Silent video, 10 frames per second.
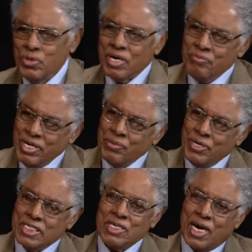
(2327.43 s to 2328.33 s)
it's one of many
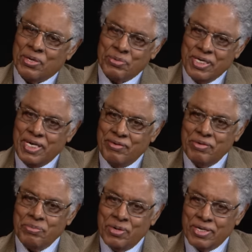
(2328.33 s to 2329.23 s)
reasons I don't read
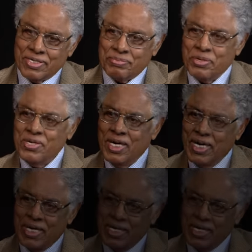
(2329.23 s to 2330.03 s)
David Brooks, but go ahead.